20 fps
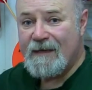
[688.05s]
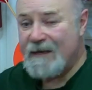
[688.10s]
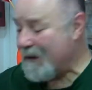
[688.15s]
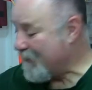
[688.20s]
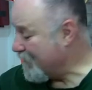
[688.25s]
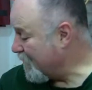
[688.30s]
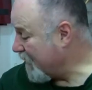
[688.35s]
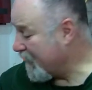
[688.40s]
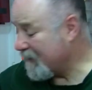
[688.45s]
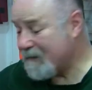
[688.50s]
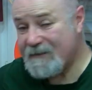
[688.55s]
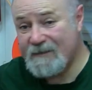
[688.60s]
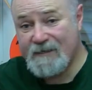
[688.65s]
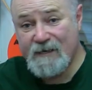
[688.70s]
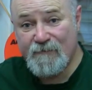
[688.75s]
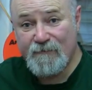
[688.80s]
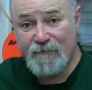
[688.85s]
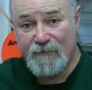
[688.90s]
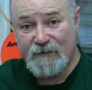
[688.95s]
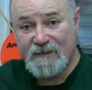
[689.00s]
Yep, that's
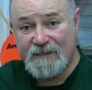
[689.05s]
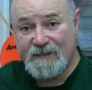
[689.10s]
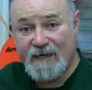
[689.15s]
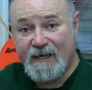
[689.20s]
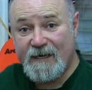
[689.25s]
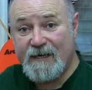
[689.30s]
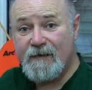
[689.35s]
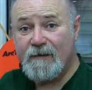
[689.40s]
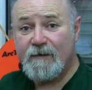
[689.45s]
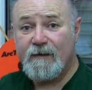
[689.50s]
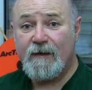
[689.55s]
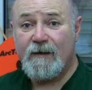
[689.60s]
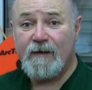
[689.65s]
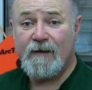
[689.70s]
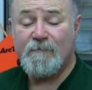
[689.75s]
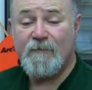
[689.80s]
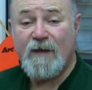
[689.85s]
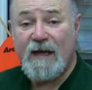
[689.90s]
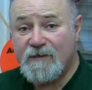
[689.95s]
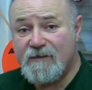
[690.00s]
it for today.
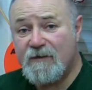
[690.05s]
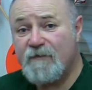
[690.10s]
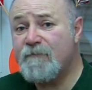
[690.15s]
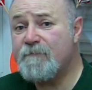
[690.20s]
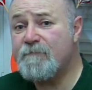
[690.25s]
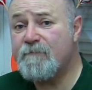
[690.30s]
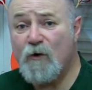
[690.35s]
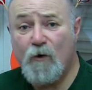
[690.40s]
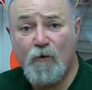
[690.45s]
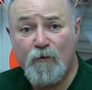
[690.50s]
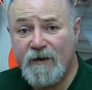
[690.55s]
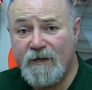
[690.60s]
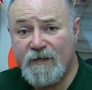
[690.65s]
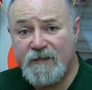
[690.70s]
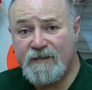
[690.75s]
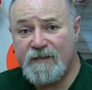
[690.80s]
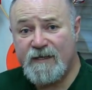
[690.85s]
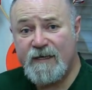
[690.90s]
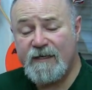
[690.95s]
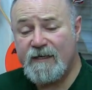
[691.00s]
Um, as I've
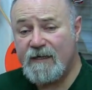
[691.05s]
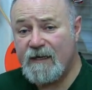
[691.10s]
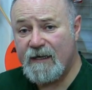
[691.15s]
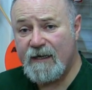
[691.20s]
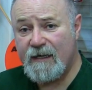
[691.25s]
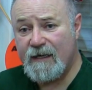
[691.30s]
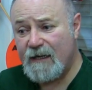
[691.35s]
already said,